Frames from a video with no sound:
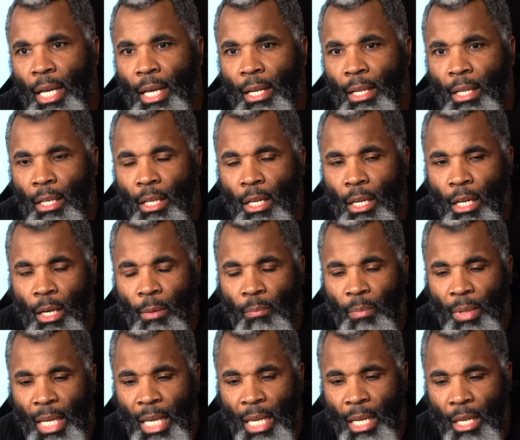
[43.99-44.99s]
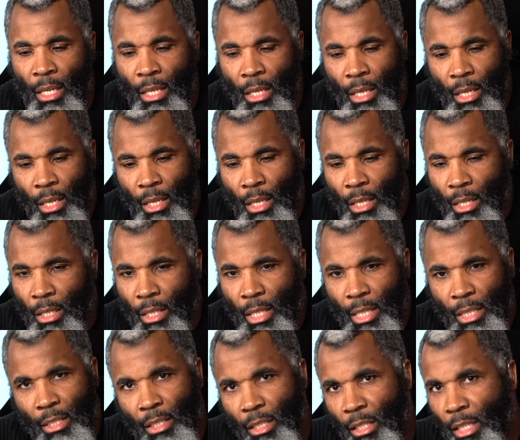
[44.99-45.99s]
and he's in
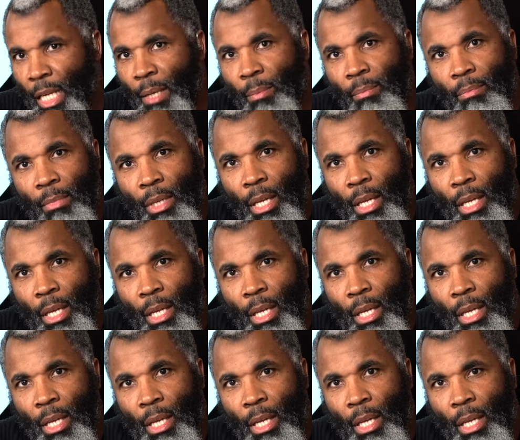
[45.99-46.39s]
shape.